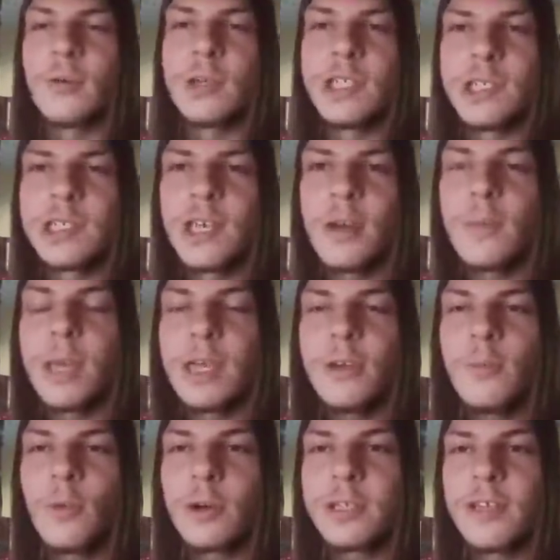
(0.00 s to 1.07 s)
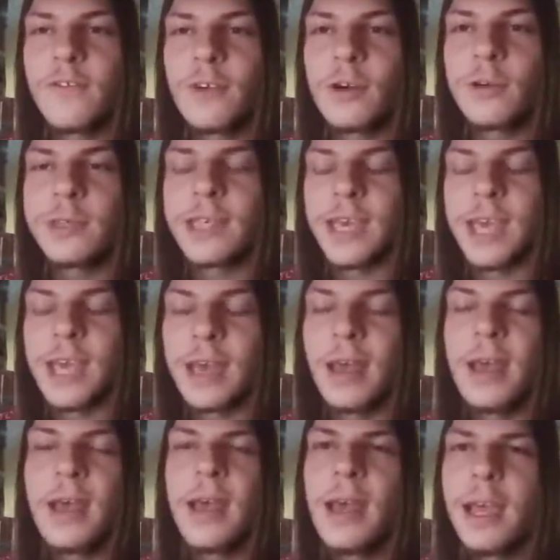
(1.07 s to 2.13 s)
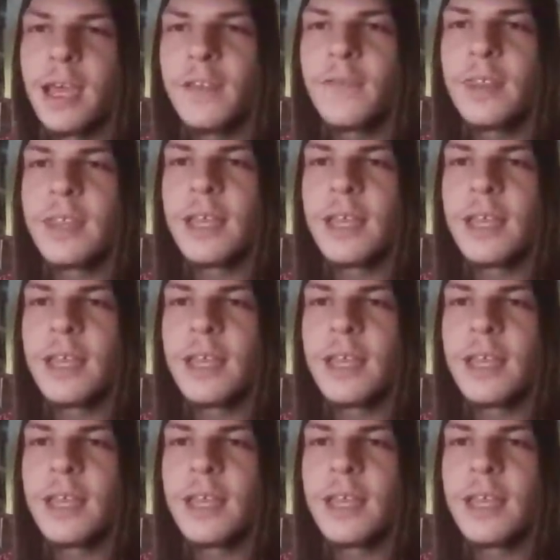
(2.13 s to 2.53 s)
which is going to make you more difficult to hit. Even